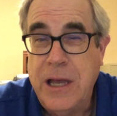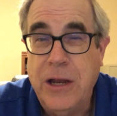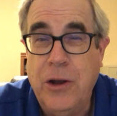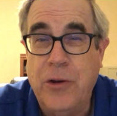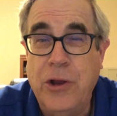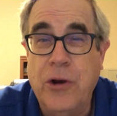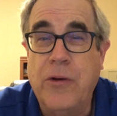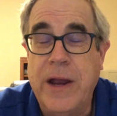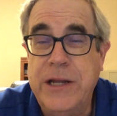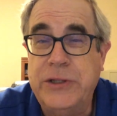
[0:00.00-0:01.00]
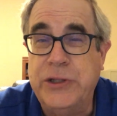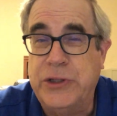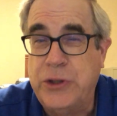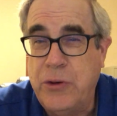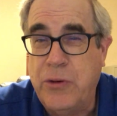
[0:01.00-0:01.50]
No, your greatness is
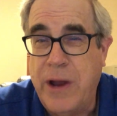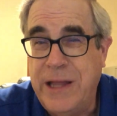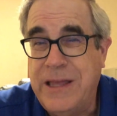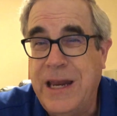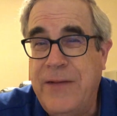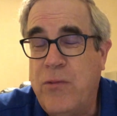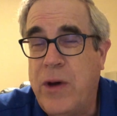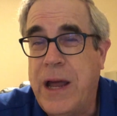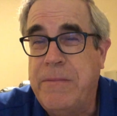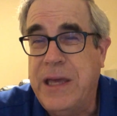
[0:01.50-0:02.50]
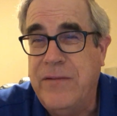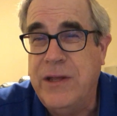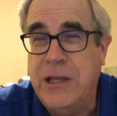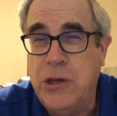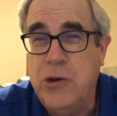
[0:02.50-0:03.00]
so great that even what I'm
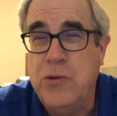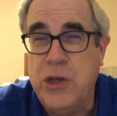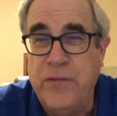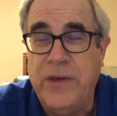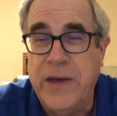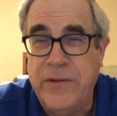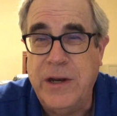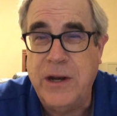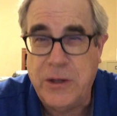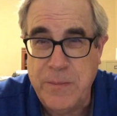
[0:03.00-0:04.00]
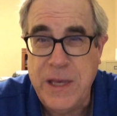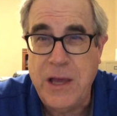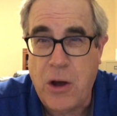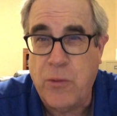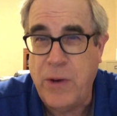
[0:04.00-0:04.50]
giving to you, you've given to
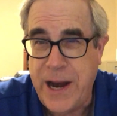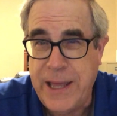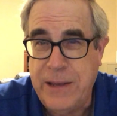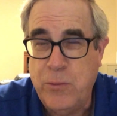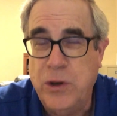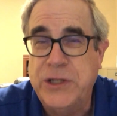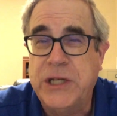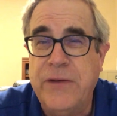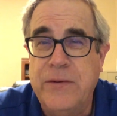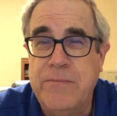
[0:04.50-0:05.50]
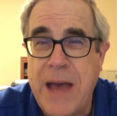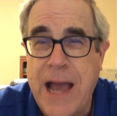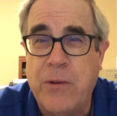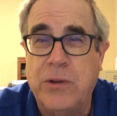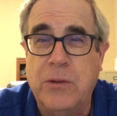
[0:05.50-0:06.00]
me already. We're just giving
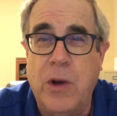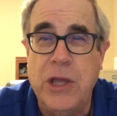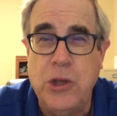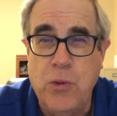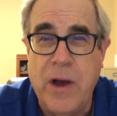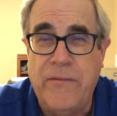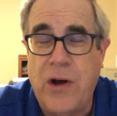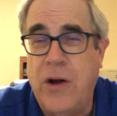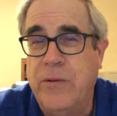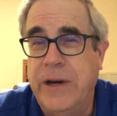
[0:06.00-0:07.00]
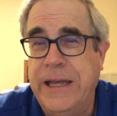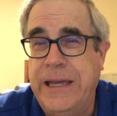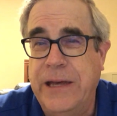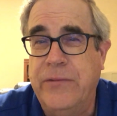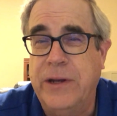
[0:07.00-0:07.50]
back to what you have already
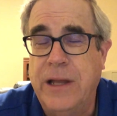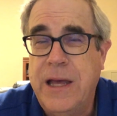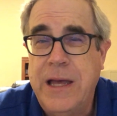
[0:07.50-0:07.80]
given.